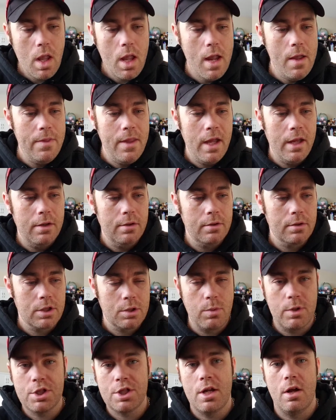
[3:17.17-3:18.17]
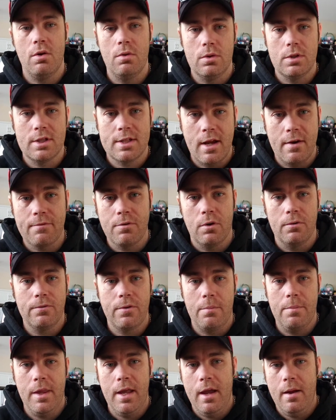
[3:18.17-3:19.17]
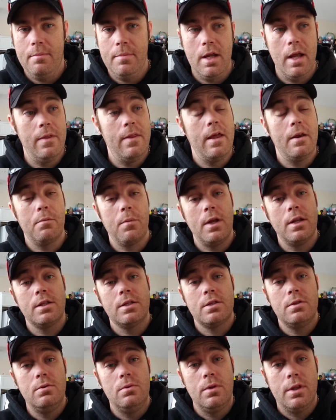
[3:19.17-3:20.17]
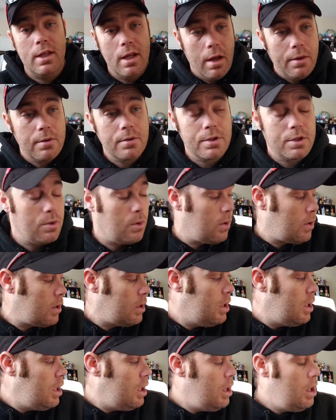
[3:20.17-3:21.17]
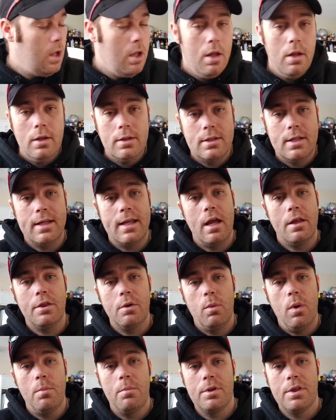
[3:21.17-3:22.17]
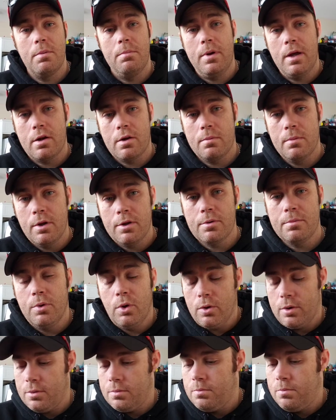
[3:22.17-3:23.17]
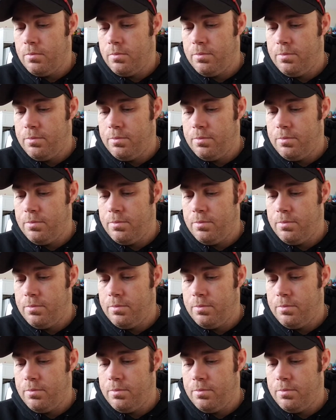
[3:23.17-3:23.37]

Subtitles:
and then switched out several from them, and then went to the other store to get the one with the better motherboard.